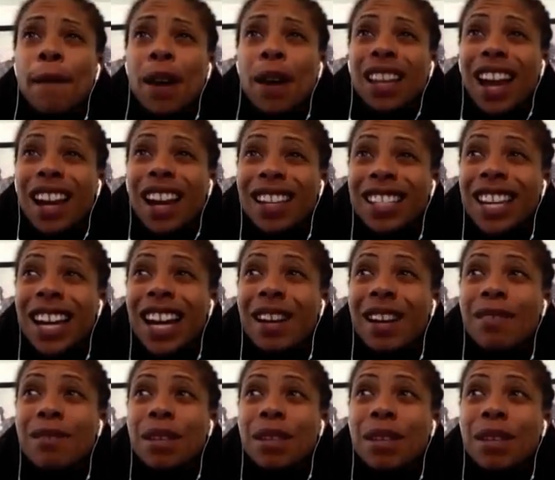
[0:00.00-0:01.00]
A lot of
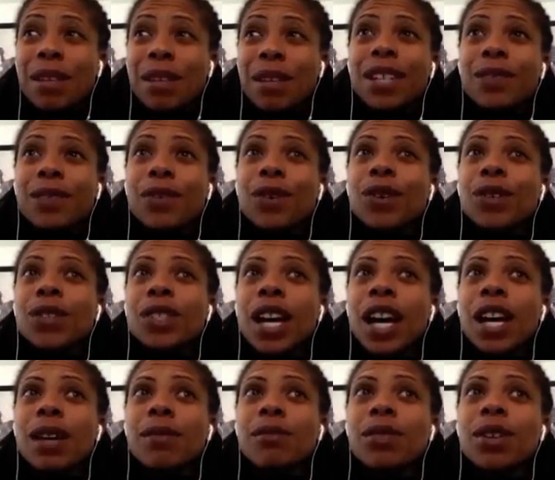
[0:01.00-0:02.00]
times in my difficult
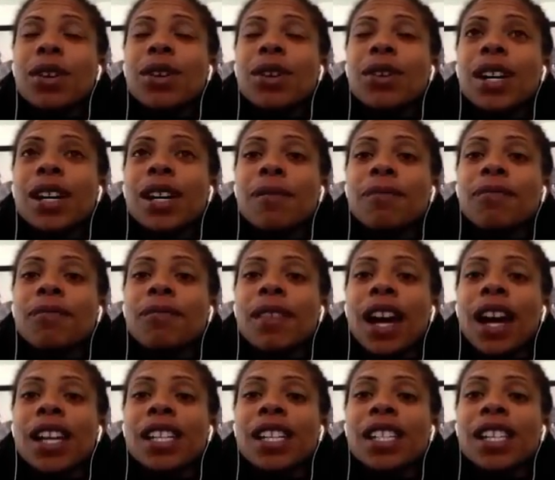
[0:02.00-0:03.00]
times, though,
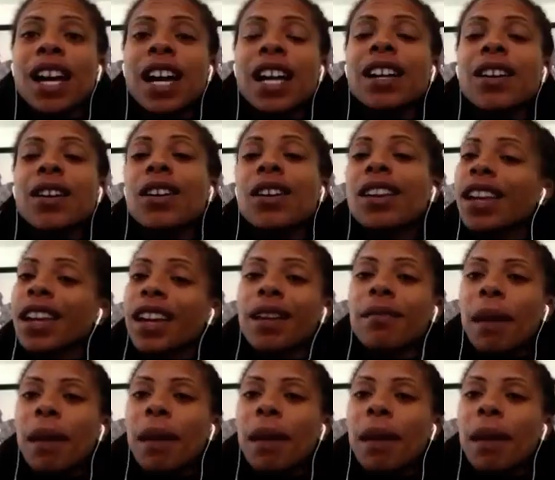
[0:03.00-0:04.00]
I just kind of go to,
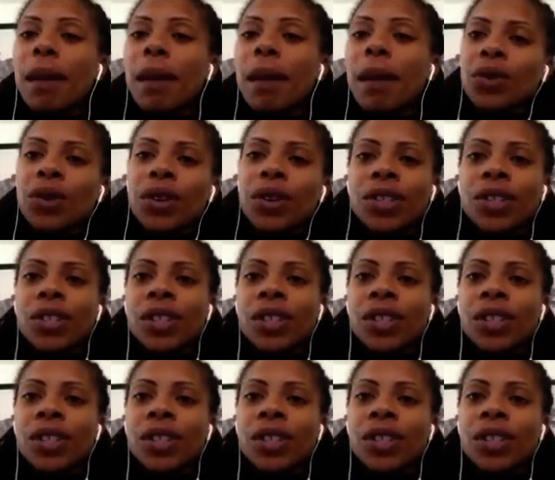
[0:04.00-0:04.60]
again, my mentors,